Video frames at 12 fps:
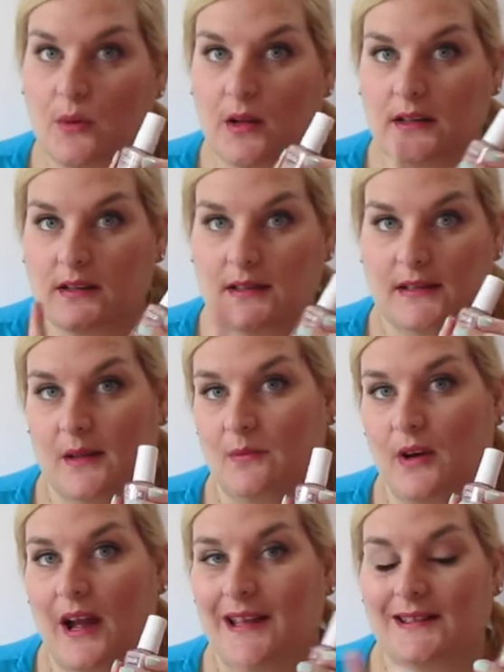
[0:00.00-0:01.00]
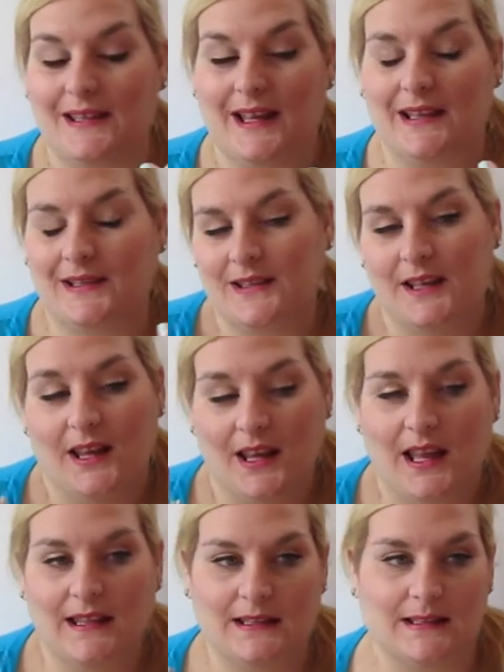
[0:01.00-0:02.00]
one at the same brand and
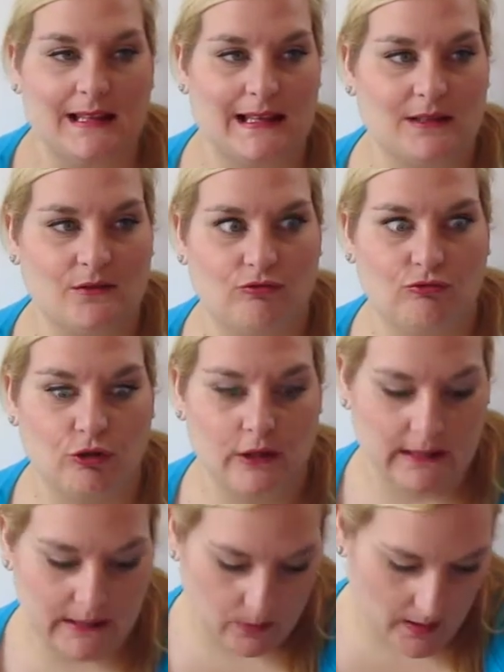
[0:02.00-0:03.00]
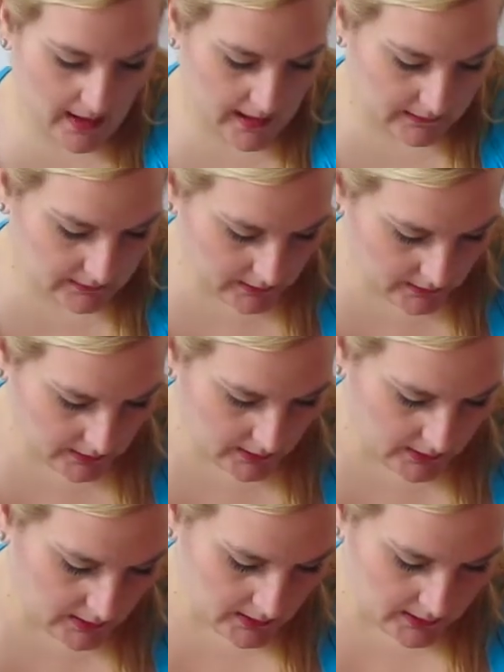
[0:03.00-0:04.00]
it does last really well.
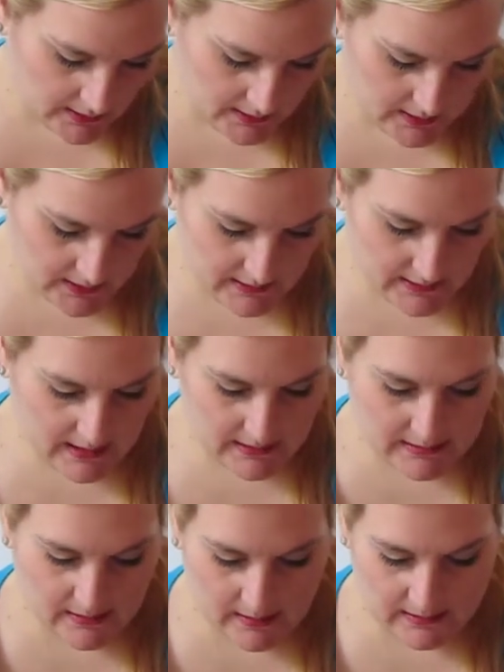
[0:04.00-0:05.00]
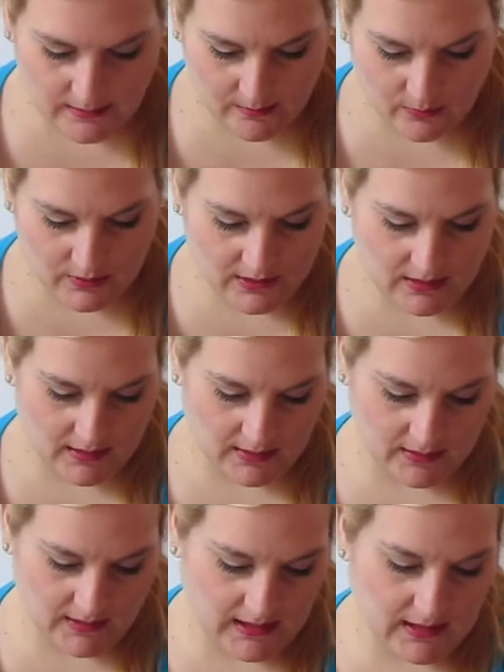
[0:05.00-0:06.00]
The next item, which I
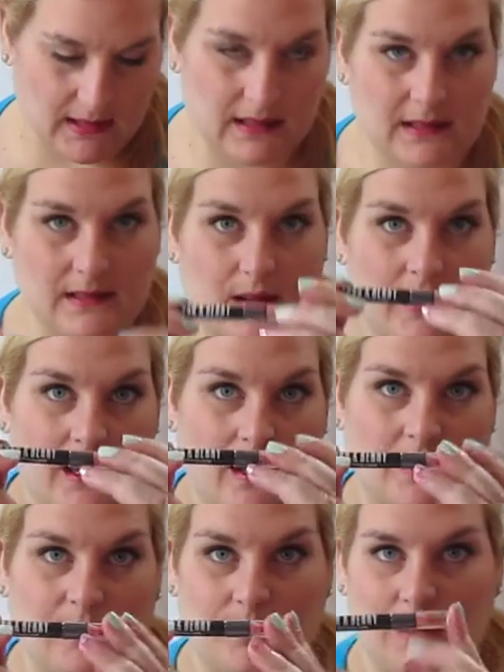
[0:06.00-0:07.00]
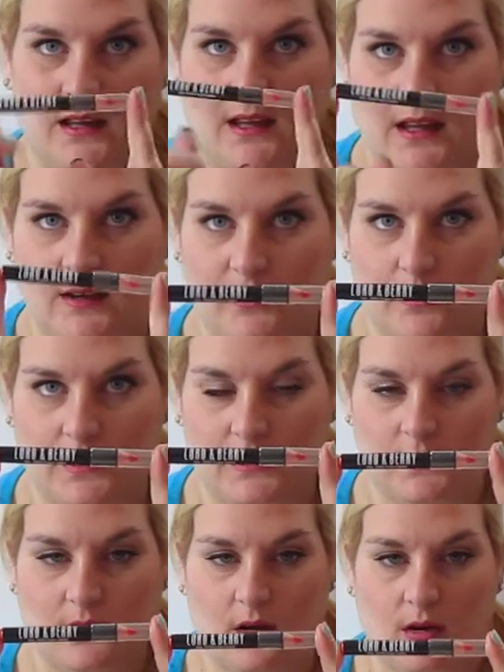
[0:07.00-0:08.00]
think is the item that
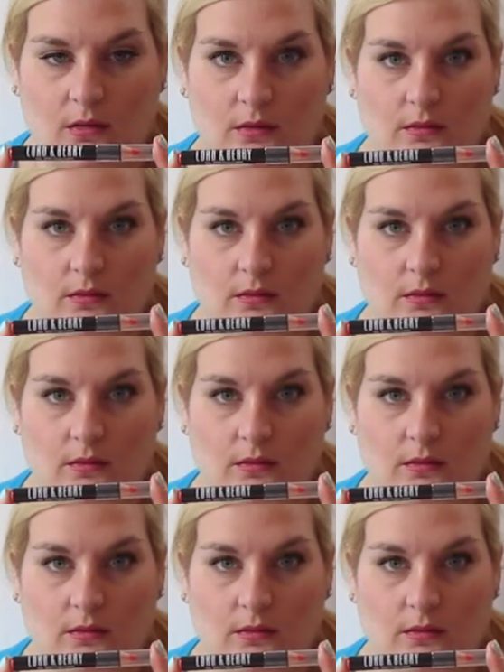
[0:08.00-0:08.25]
everybody's got,